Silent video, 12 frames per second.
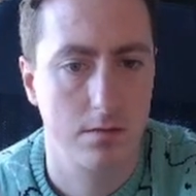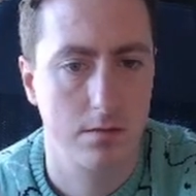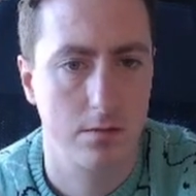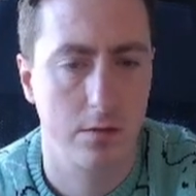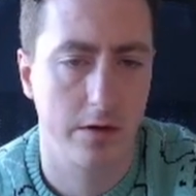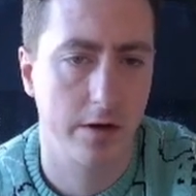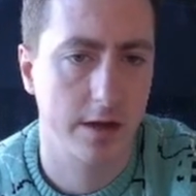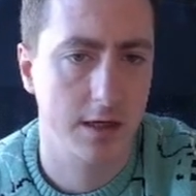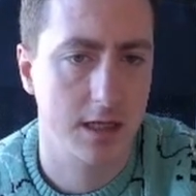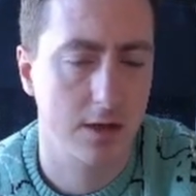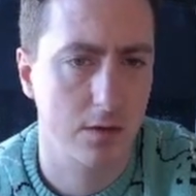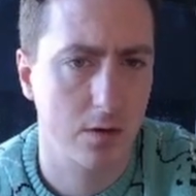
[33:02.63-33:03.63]
Well, they're not going
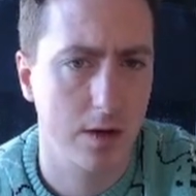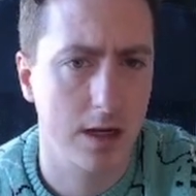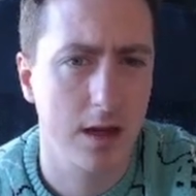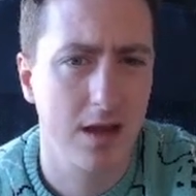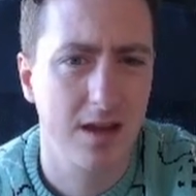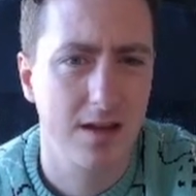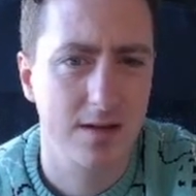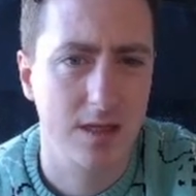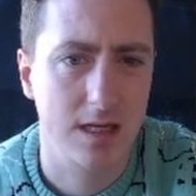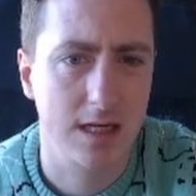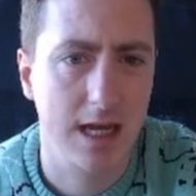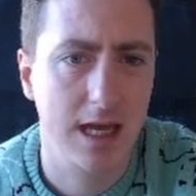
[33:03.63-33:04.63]
to take with the queen. So they
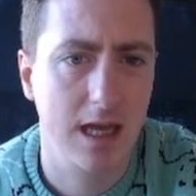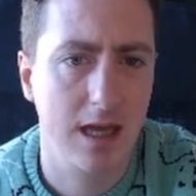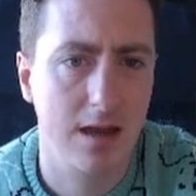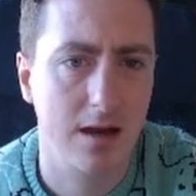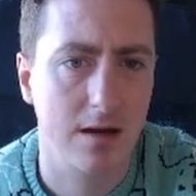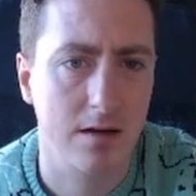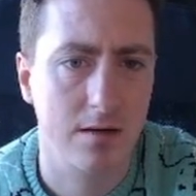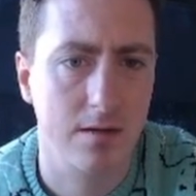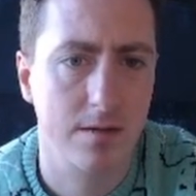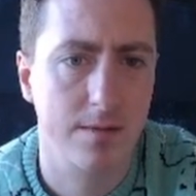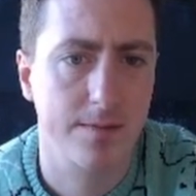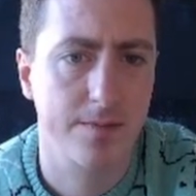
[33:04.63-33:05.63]
take here.
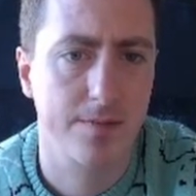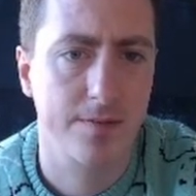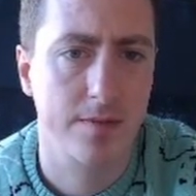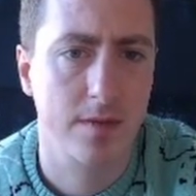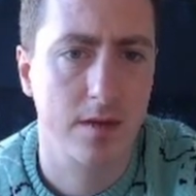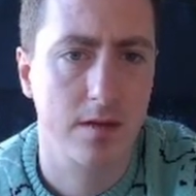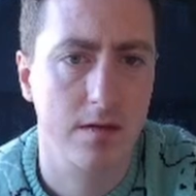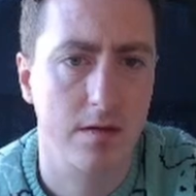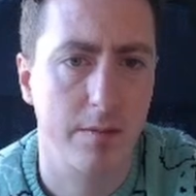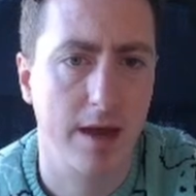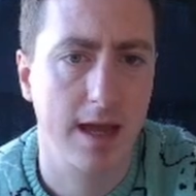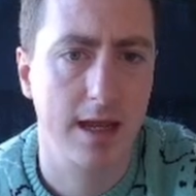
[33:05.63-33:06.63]
So
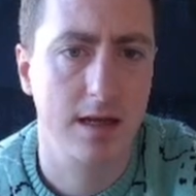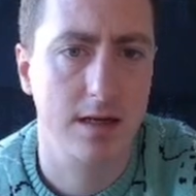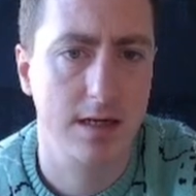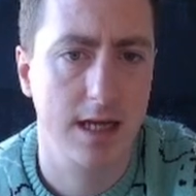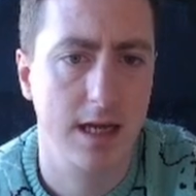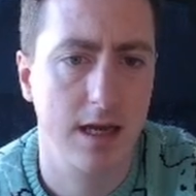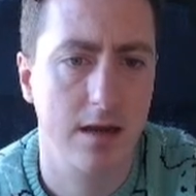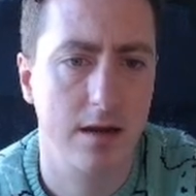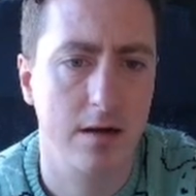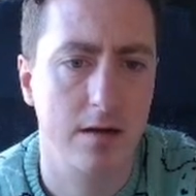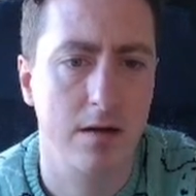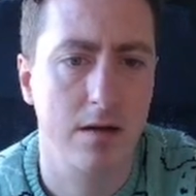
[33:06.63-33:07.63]
bang, take
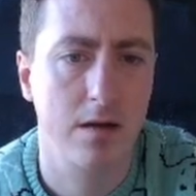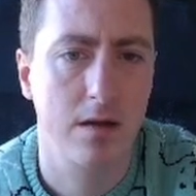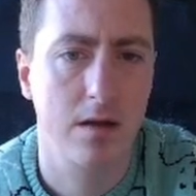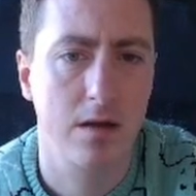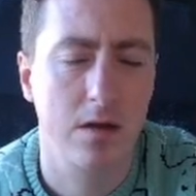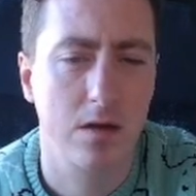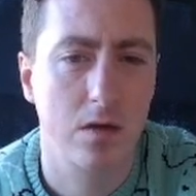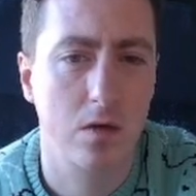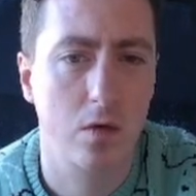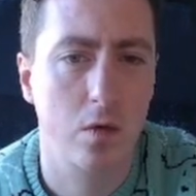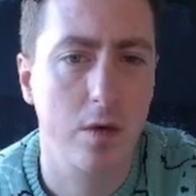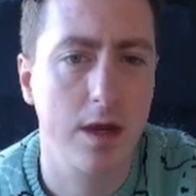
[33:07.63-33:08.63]
here.
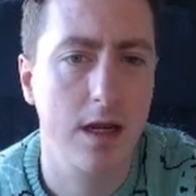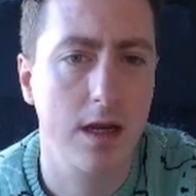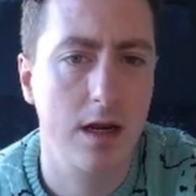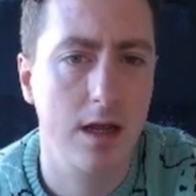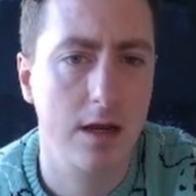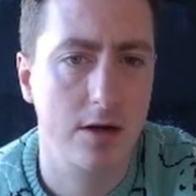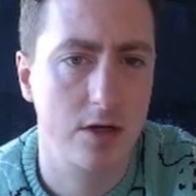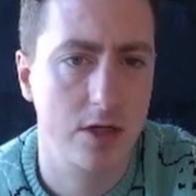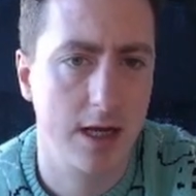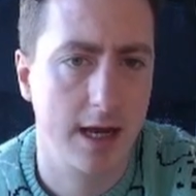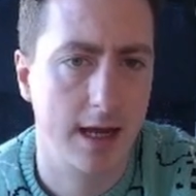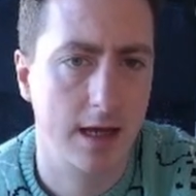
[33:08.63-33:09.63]
Queen in here,
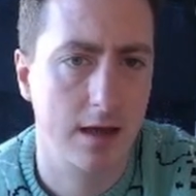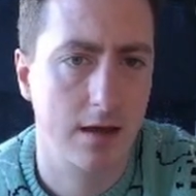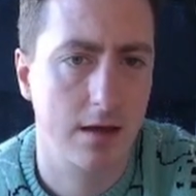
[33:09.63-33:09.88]
check.